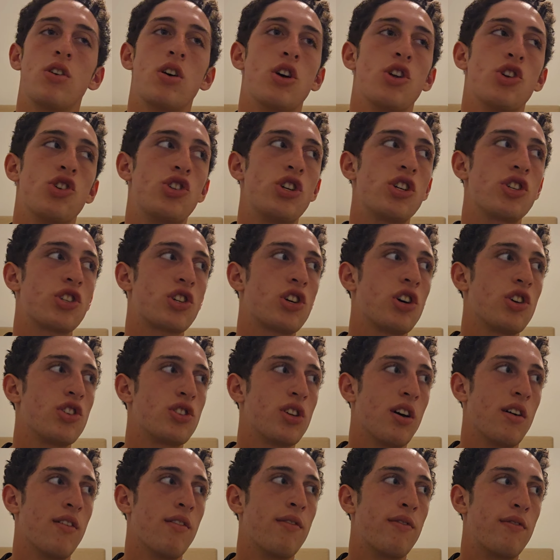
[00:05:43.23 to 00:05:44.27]
just because
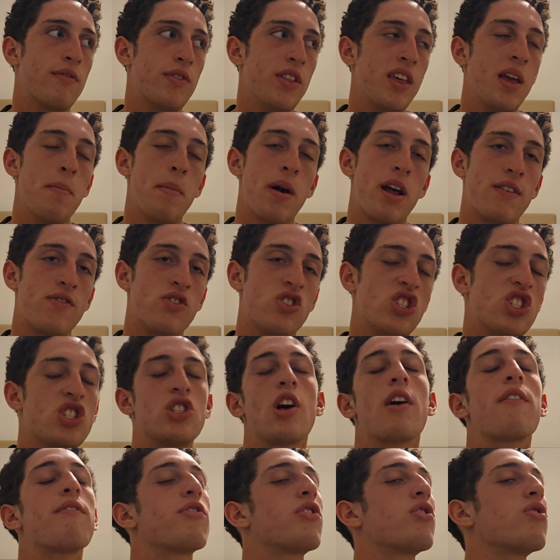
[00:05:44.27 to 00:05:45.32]
of the amount of
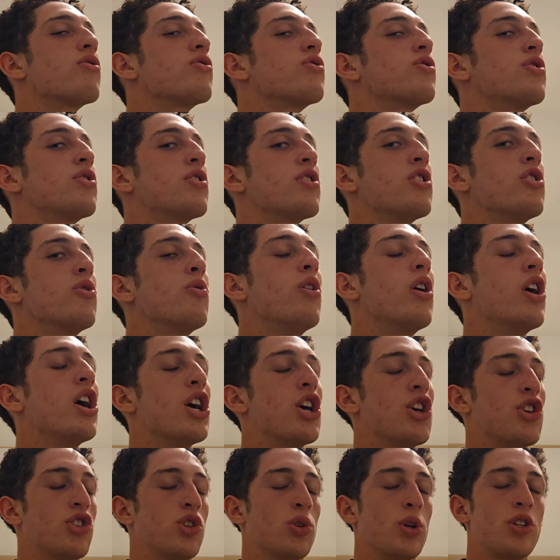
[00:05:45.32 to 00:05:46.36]
stuff there is to do.
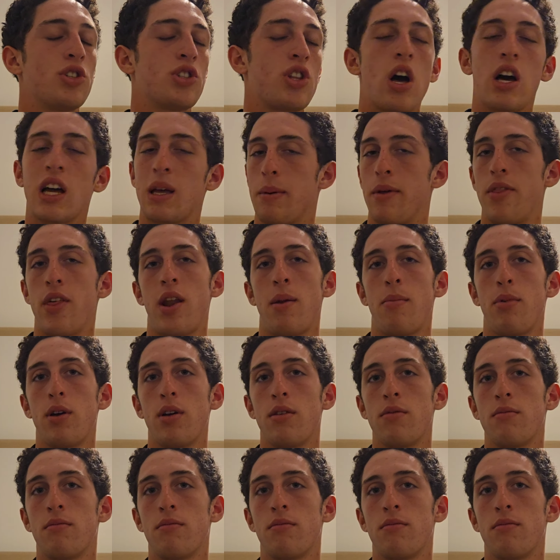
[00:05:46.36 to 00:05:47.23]
So let's talk about that a bit.